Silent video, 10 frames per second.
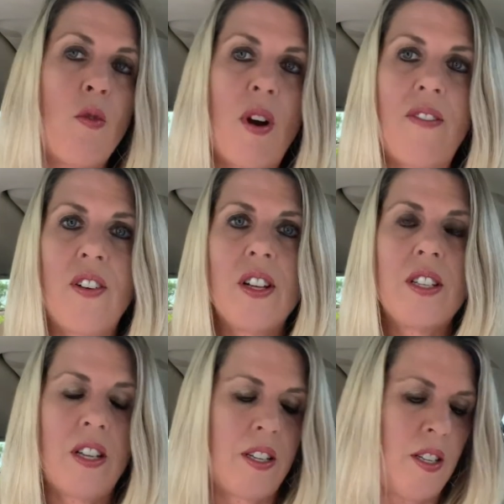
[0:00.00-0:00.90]
reference
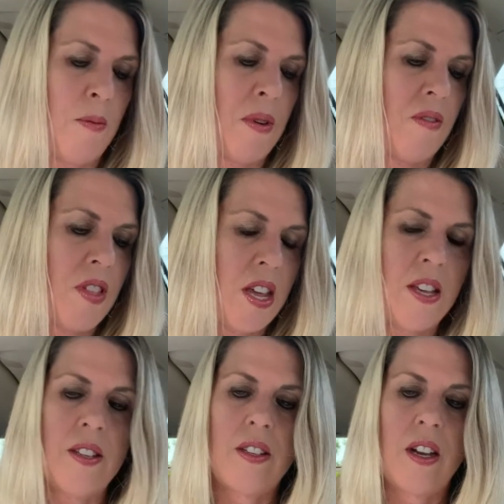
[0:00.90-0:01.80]
uh, some of
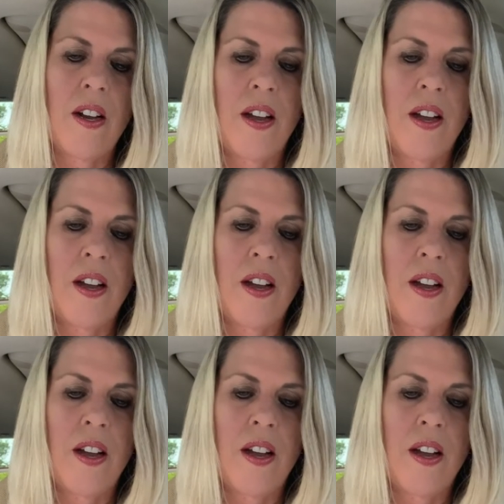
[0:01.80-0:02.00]
these uh,